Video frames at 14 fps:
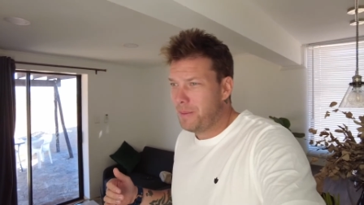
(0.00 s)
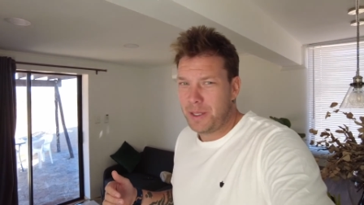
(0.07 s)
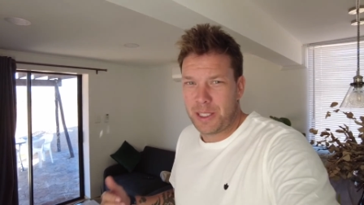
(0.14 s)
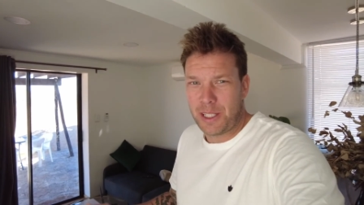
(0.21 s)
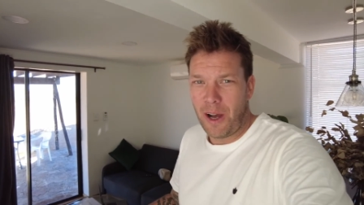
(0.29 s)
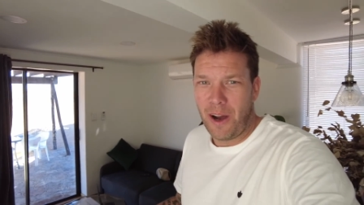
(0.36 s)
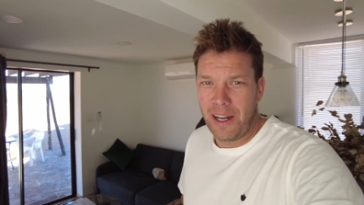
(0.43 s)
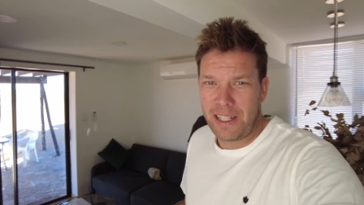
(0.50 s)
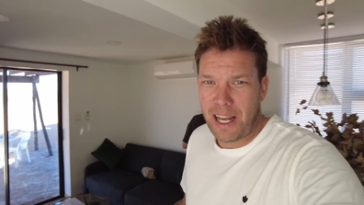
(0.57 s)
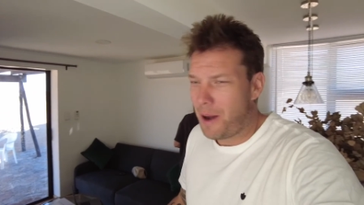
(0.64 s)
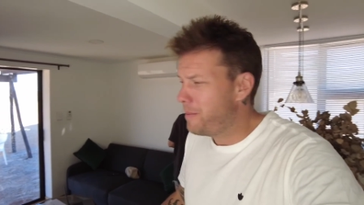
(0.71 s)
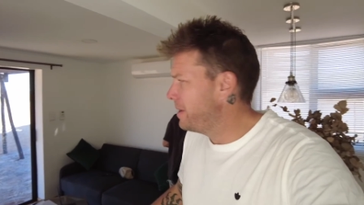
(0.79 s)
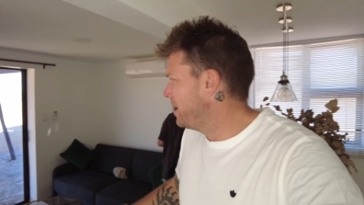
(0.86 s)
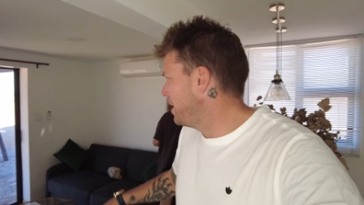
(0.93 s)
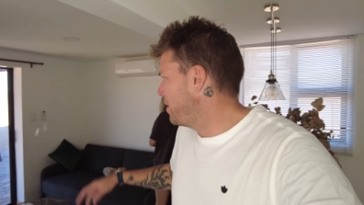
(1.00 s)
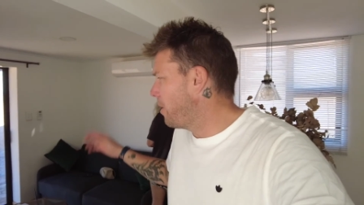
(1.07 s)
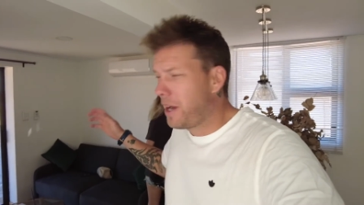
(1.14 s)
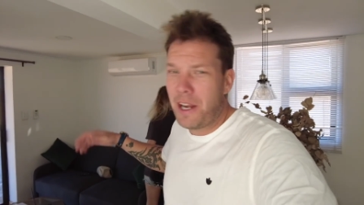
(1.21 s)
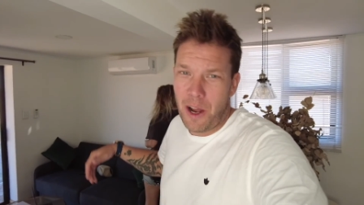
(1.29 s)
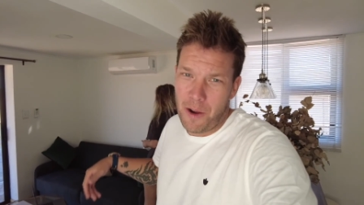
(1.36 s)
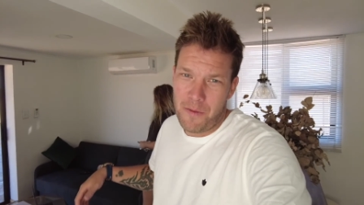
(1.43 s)
started coming and
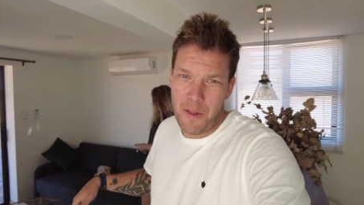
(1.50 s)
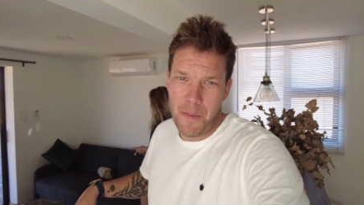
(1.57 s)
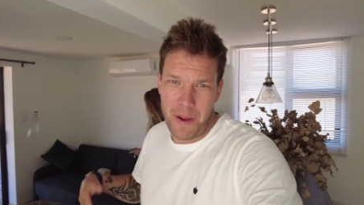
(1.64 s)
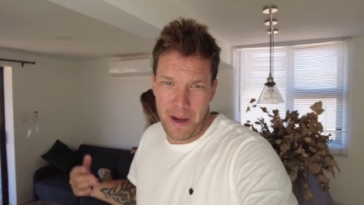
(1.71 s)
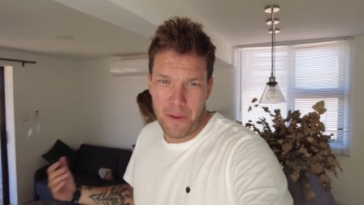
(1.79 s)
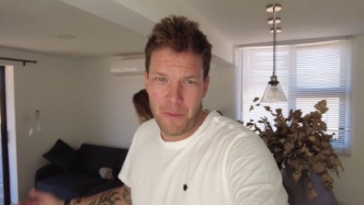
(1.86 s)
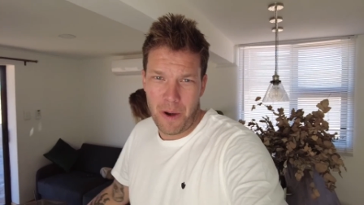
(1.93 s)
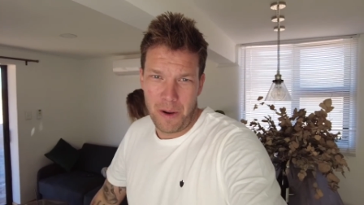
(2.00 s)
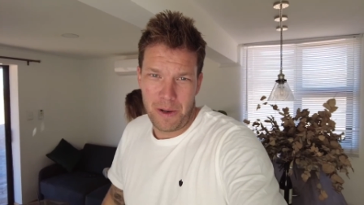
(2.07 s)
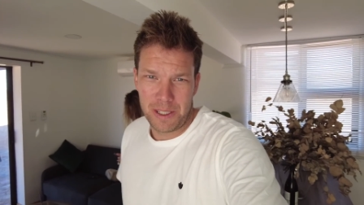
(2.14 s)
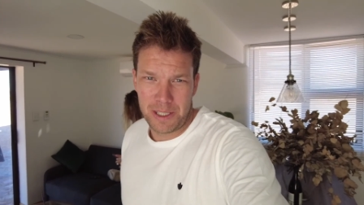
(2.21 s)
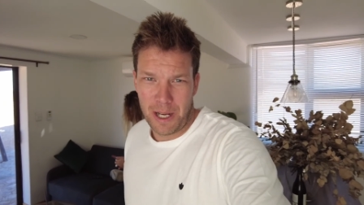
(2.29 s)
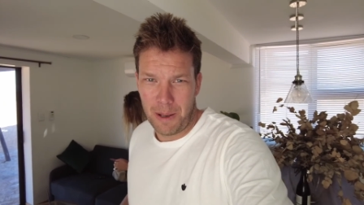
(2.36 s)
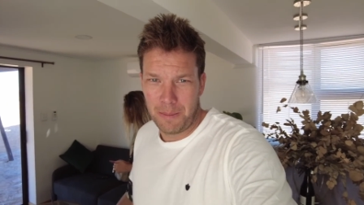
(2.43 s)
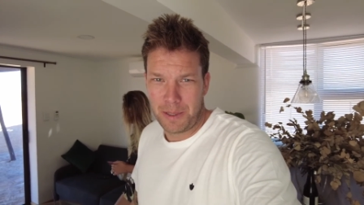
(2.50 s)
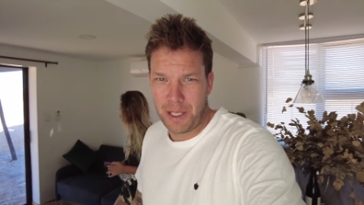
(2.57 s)
knocking over the bin and woke us up.